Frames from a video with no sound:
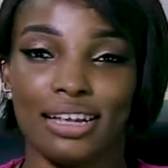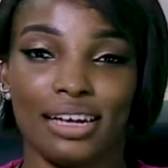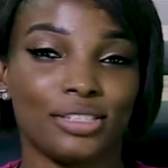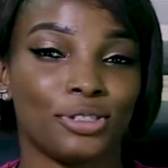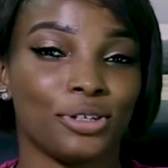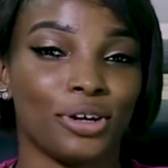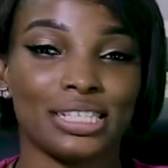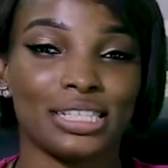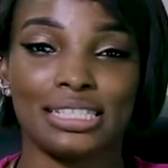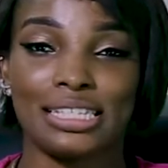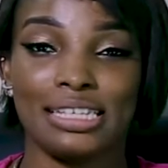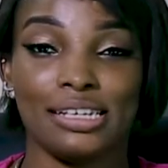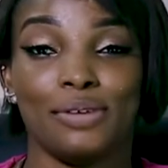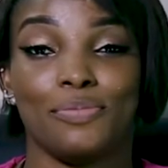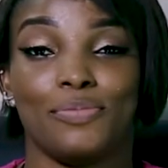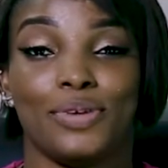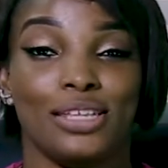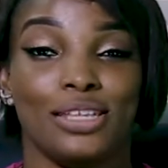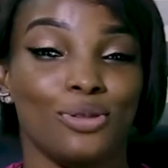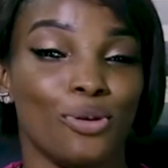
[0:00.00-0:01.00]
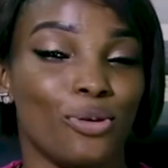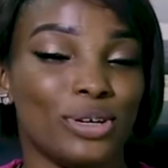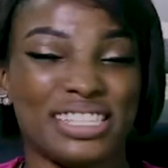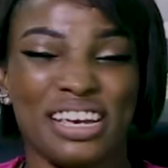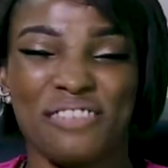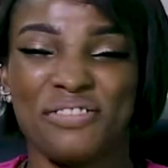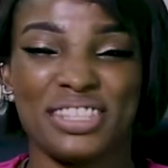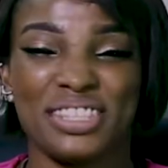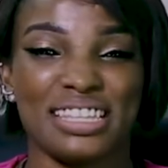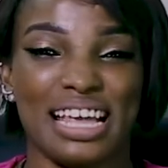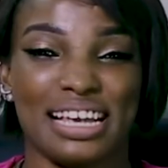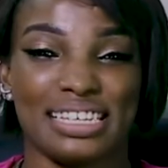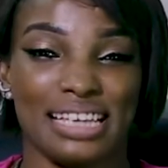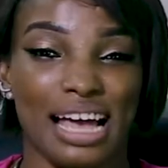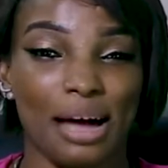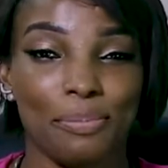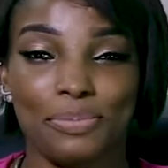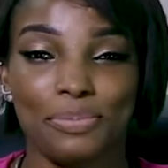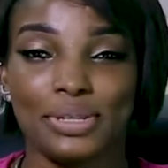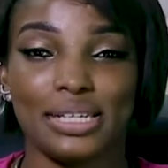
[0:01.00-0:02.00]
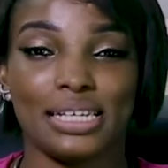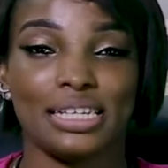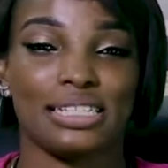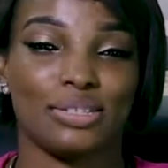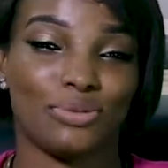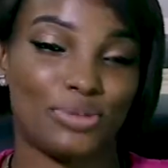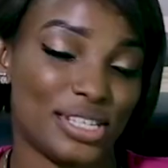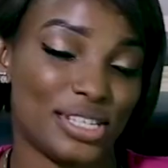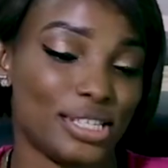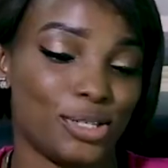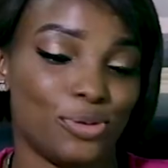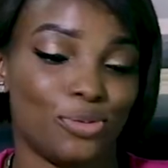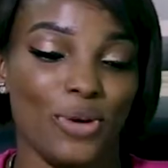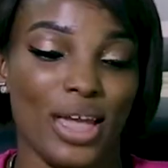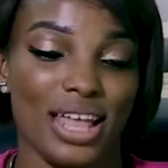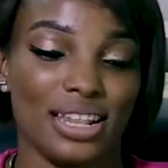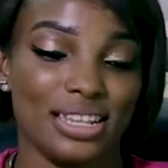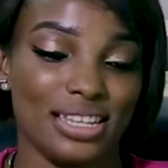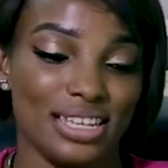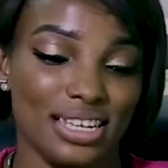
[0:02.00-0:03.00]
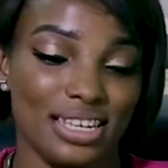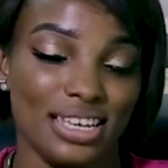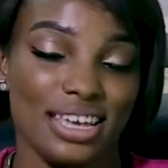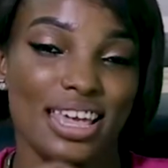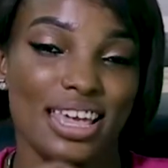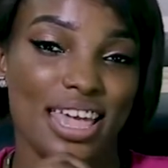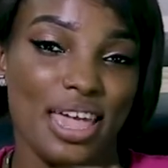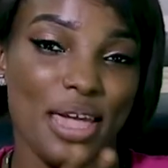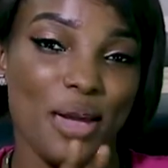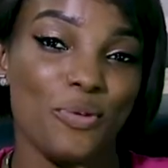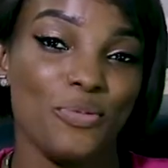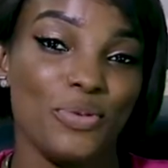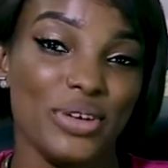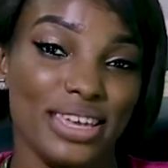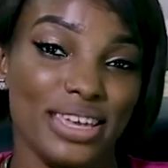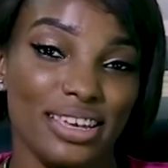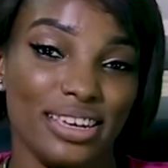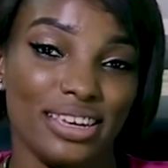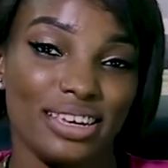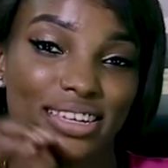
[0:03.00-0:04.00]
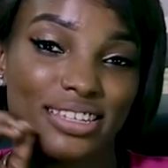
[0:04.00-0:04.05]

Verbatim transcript: that trust him. He knows everything that is happening. This is when the Ewi,